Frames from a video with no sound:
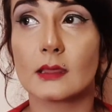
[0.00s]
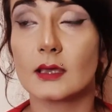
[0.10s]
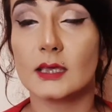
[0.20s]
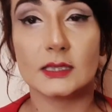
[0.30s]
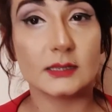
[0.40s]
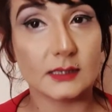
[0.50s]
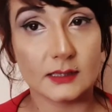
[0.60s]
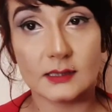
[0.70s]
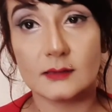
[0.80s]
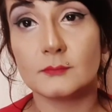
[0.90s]

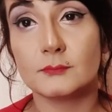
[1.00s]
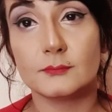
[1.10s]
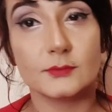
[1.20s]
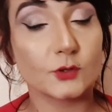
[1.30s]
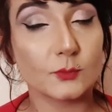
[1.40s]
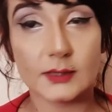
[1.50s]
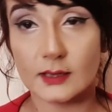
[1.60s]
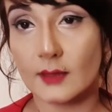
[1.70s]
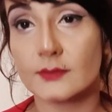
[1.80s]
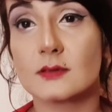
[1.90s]
Hindi, so many
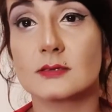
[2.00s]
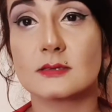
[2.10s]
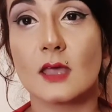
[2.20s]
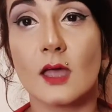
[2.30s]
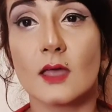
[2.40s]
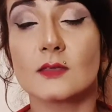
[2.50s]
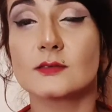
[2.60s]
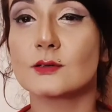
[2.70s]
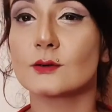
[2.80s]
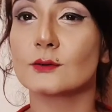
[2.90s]
others.
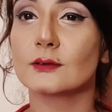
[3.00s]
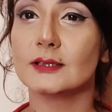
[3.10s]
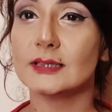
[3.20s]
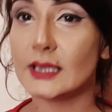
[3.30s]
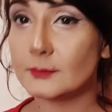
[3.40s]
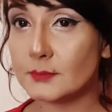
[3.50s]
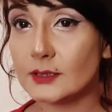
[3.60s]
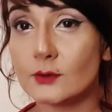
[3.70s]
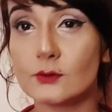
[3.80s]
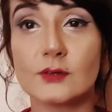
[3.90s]
So let me
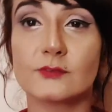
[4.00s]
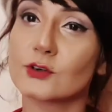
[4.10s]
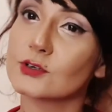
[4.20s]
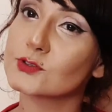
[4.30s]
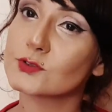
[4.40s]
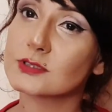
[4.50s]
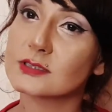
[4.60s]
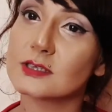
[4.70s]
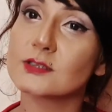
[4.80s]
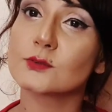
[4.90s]
know if you're
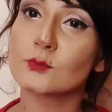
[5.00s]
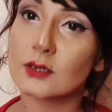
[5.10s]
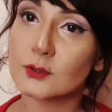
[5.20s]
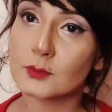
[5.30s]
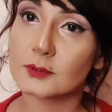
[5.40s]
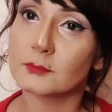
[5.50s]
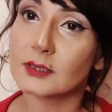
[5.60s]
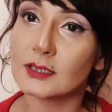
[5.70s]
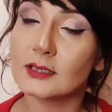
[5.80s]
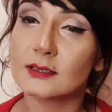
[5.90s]
interested to work with
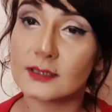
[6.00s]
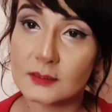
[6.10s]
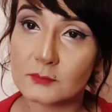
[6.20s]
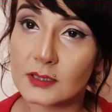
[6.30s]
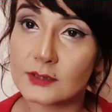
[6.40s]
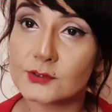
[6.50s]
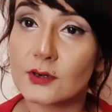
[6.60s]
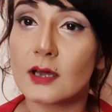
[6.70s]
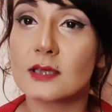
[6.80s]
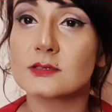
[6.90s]
me learning
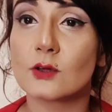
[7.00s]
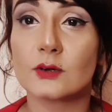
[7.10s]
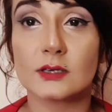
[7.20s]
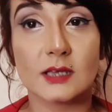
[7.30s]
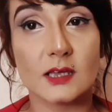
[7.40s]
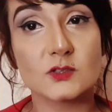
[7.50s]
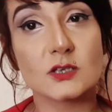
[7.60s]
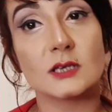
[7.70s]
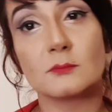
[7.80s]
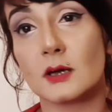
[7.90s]
mantras or engaging
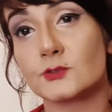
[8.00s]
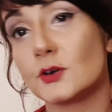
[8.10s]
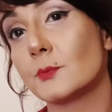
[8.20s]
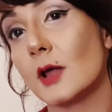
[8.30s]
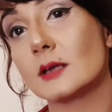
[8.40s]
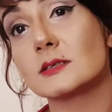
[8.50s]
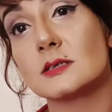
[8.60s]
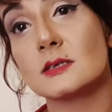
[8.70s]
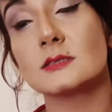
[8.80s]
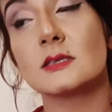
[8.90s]
in mantra
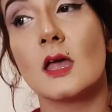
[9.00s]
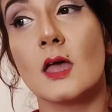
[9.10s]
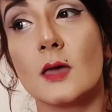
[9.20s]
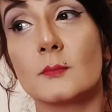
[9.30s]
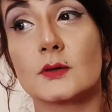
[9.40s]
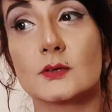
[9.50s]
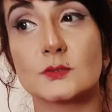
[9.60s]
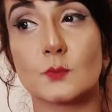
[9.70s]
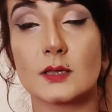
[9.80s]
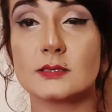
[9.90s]
practice, because
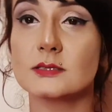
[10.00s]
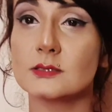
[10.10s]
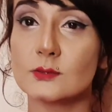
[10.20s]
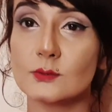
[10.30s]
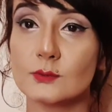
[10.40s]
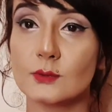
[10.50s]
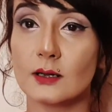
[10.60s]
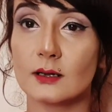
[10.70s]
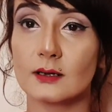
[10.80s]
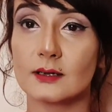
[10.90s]
once you
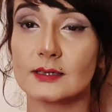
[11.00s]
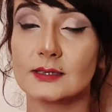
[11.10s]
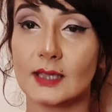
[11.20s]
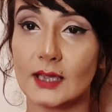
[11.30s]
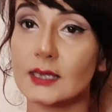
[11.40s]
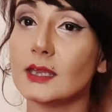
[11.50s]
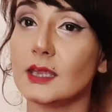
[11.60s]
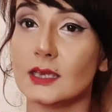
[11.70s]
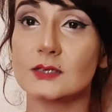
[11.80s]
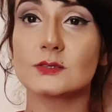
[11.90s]
get
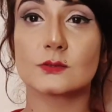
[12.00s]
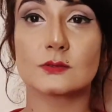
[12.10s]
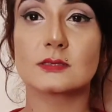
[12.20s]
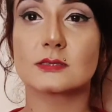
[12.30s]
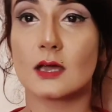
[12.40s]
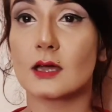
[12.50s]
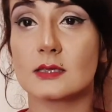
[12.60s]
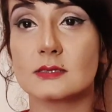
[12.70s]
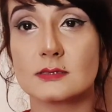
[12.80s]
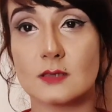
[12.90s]
into the
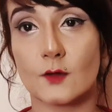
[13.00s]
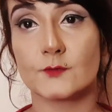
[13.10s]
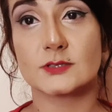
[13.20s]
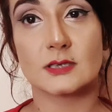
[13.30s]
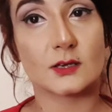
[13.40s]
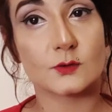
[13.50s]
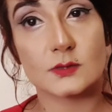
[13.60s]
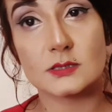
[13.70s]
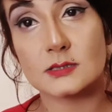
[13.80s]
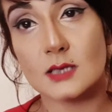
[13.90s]
science of
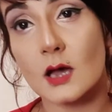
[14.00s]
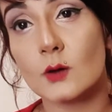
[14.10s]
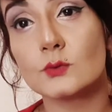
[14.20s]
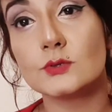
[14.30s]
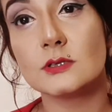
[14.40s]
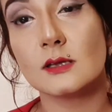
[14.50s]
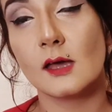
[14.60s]
sacred sound,